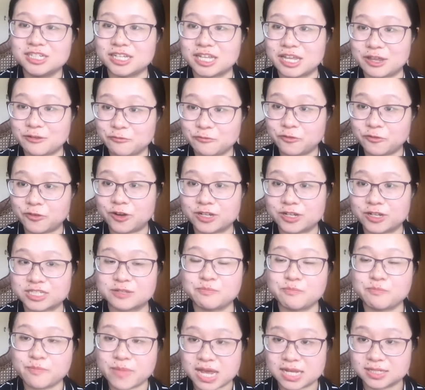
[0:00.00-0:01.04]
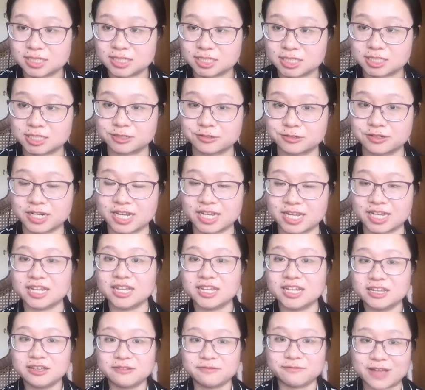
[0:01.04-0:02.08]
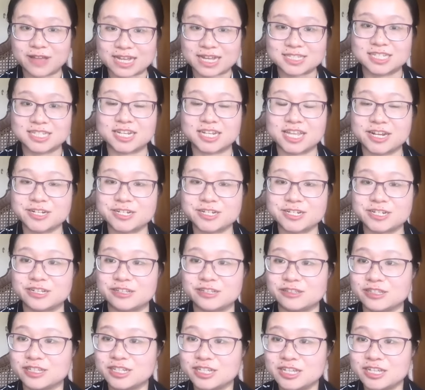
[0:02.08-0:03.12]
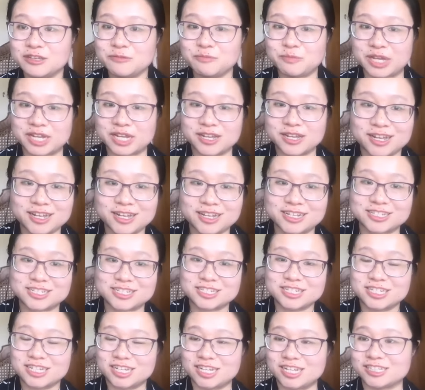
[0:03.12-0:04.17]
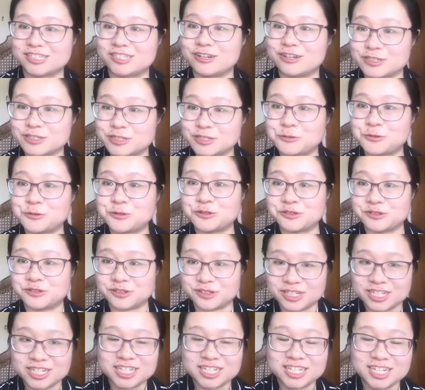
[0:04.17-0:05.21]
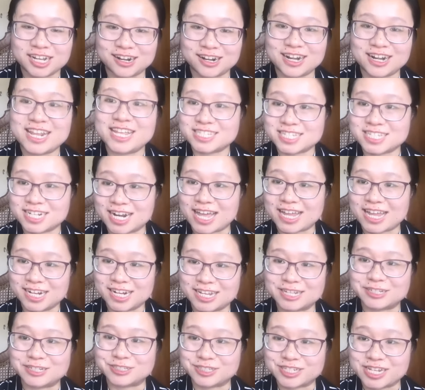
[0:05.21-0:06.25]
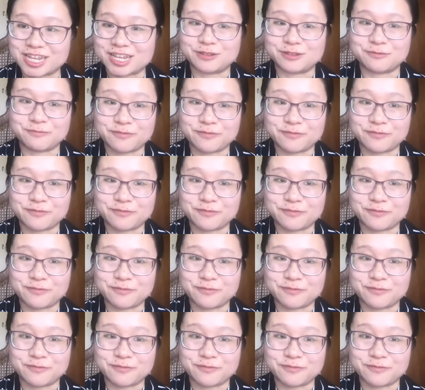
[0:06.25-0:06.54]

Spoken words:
enforce mandatory vaccination because those who are less likely to take the